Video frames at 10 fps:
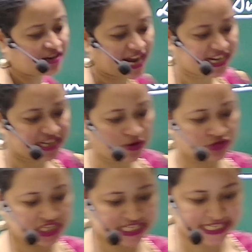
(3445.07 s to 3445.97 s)
write
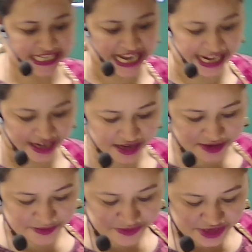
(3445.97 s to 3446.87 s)
down this line.
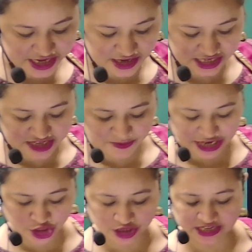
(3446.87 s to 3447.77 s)
Here it's
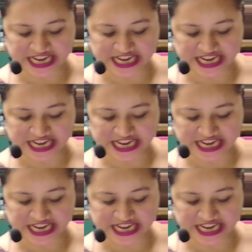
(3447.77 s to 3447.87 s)
mentioned,